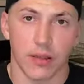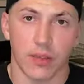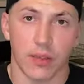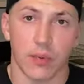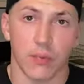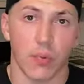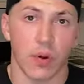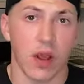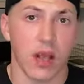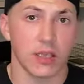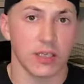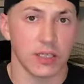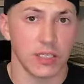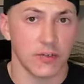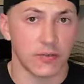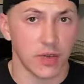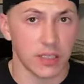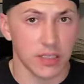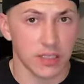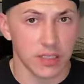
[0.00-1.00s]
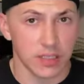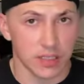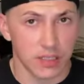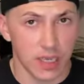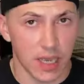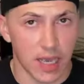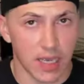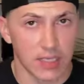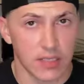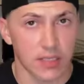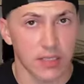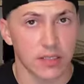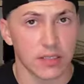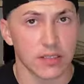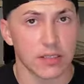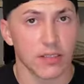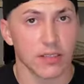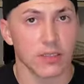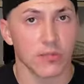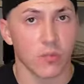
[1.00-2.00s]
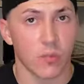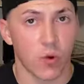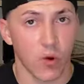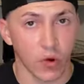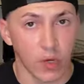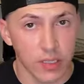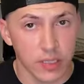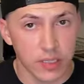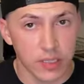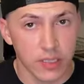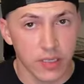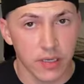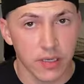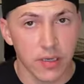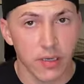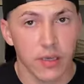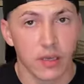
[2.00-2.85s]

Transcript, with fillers: I think the Browns defense has some worries.